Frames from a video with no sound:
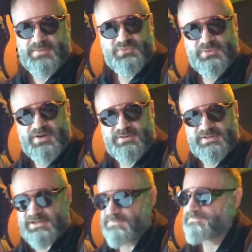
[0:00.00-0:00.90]

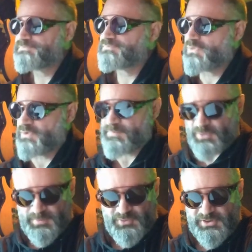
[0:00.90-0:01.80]
temporarily
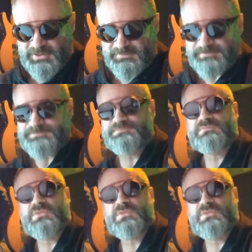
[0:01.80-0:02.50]
with berberine